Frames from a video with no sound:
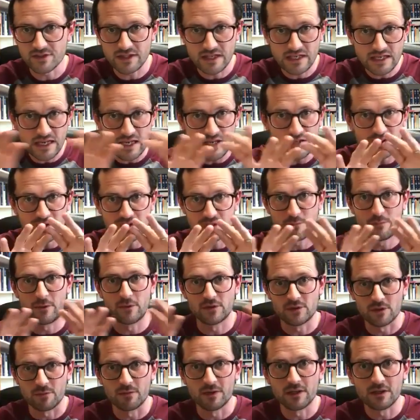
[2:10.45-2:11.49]
and they needed to
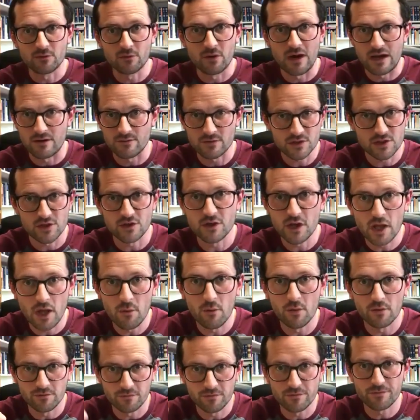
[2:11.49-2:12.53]
put something round so no
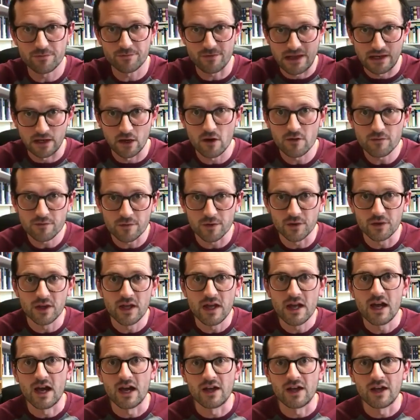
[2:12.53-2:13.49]
one fell off and